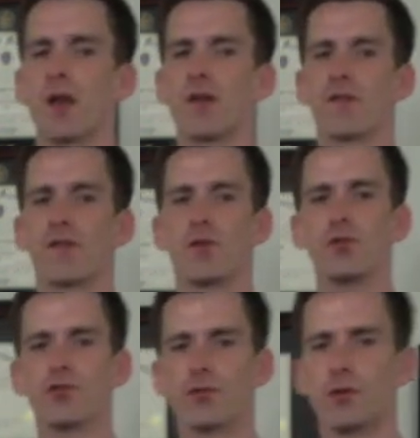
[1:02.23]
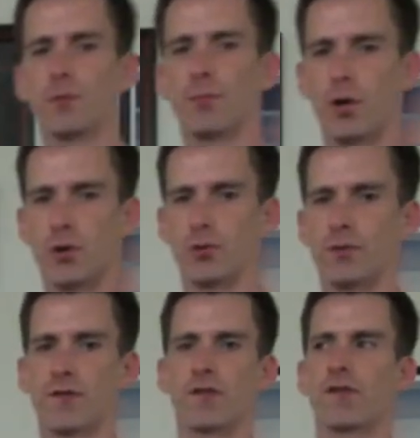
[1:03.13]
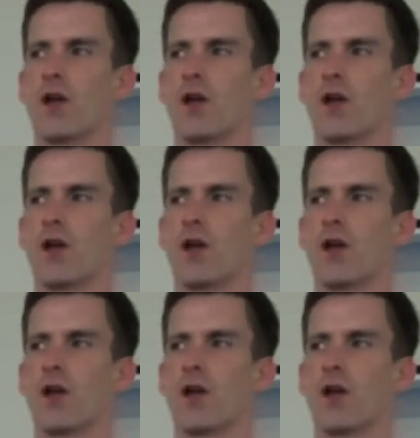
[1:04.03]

Sutural bones